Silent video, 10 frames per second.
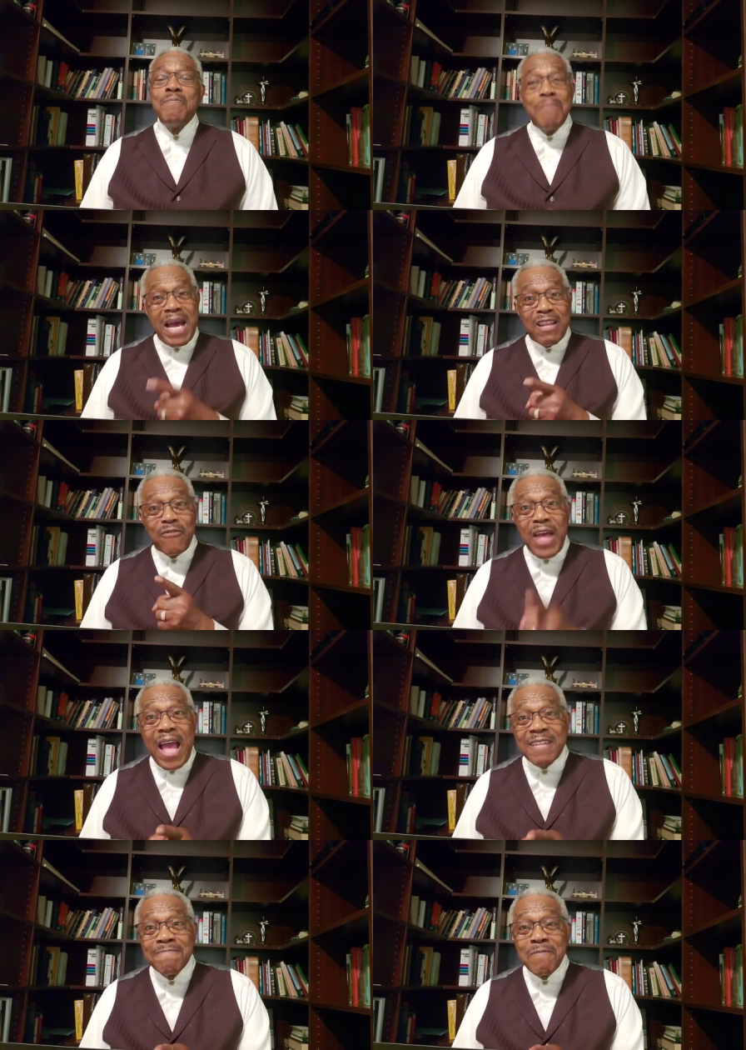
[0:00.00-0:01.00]
Matter of
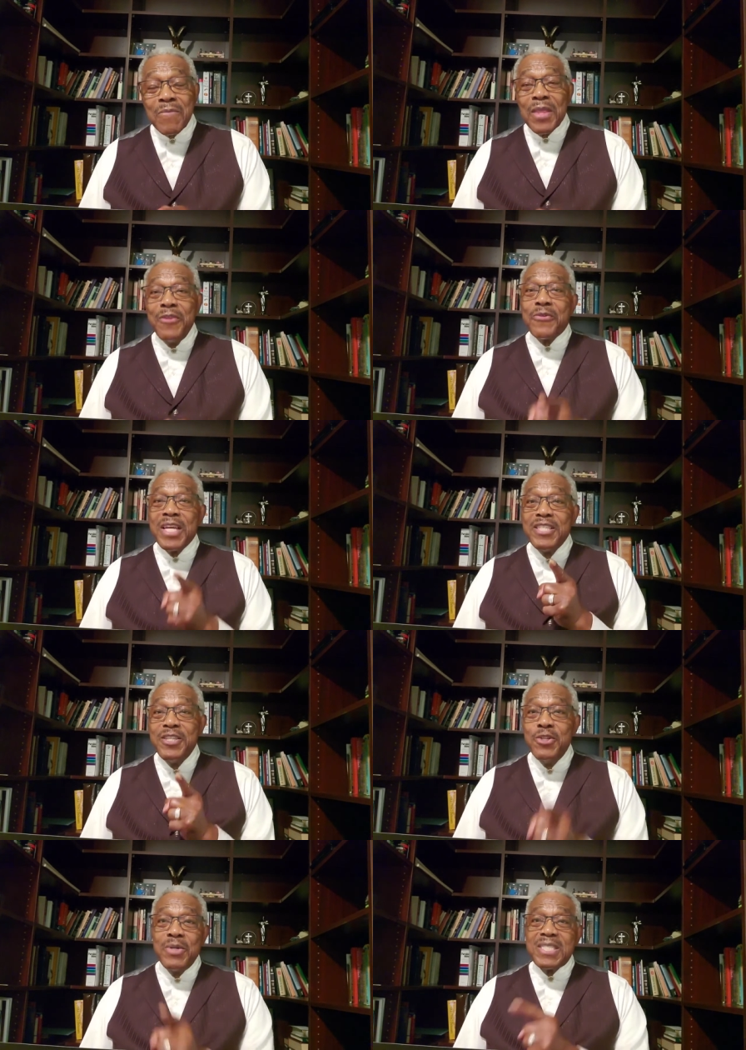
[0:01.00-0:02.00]
fact, you can
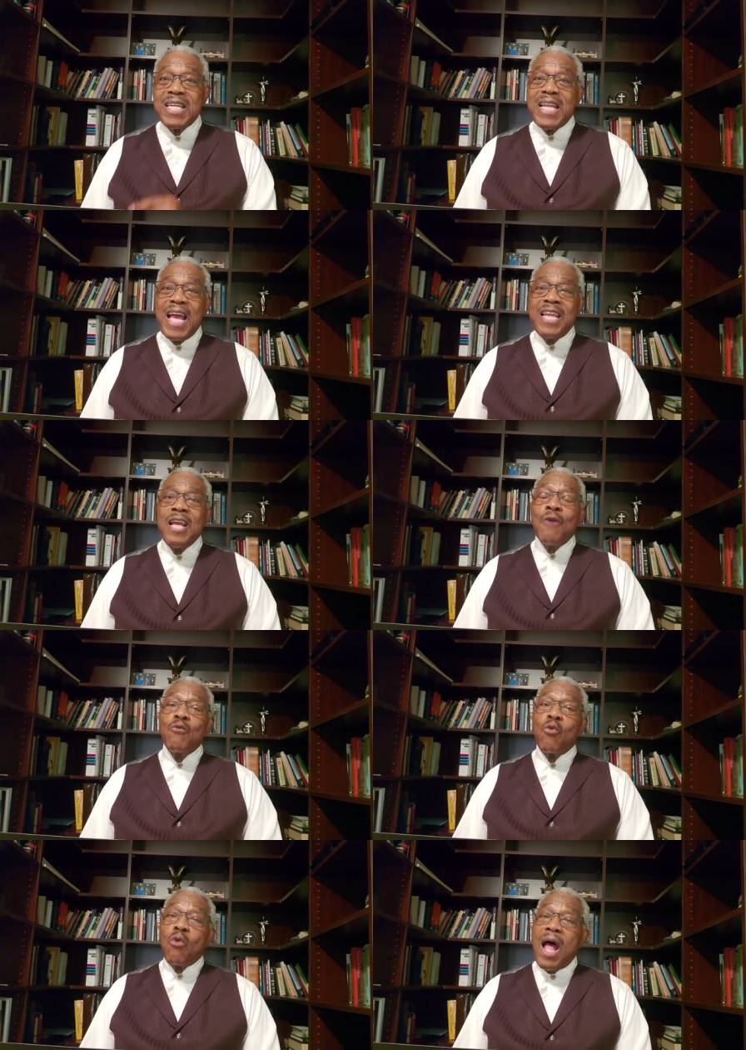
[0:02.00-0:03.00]
do it tonight
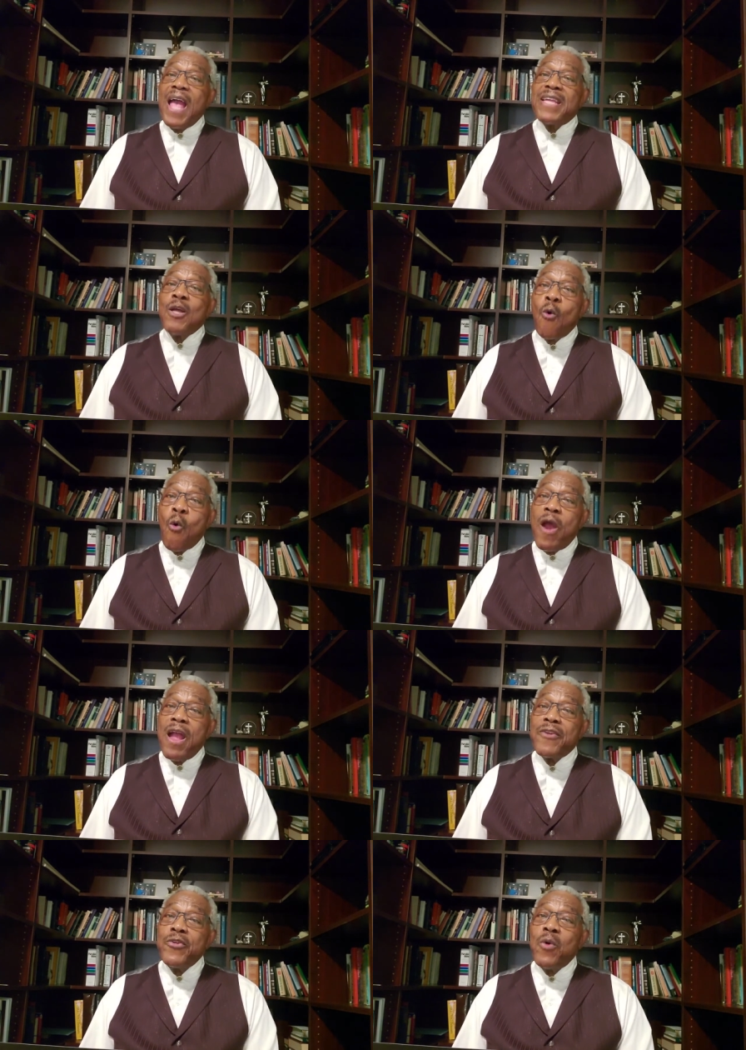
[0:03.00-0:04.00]
right
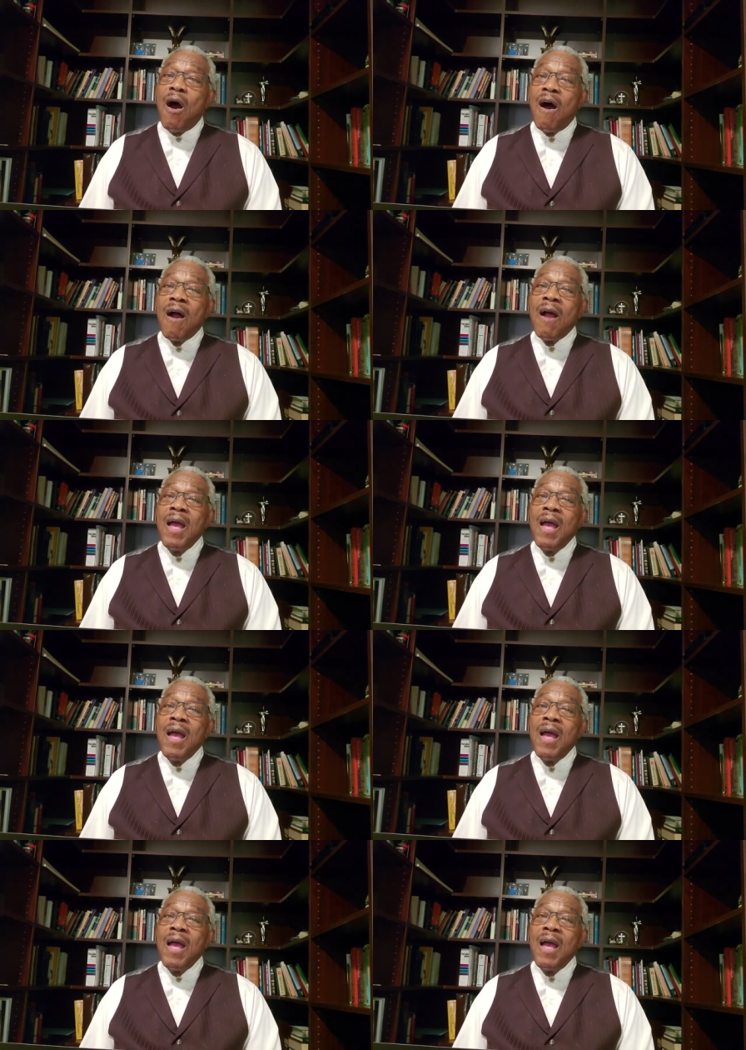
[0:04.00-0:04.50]
where you are.